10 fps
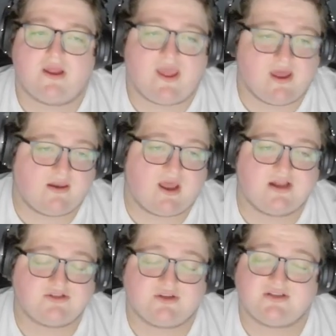and
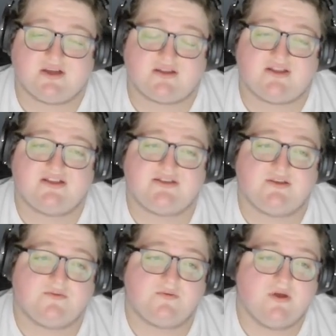Andreas
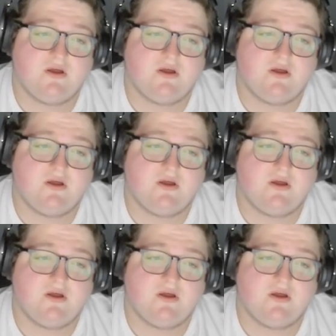Athanasiou,